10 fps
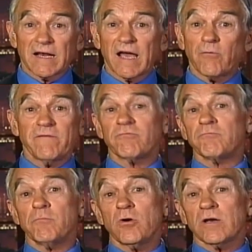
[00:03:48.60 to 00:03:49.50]
and how we've
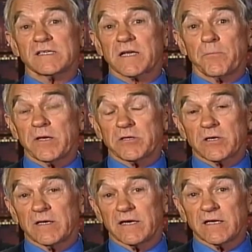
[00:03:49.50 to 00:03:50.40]
more or less
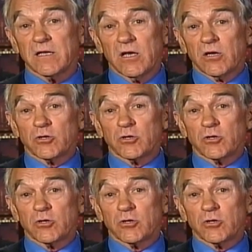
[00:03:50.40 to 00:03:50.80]
capitulated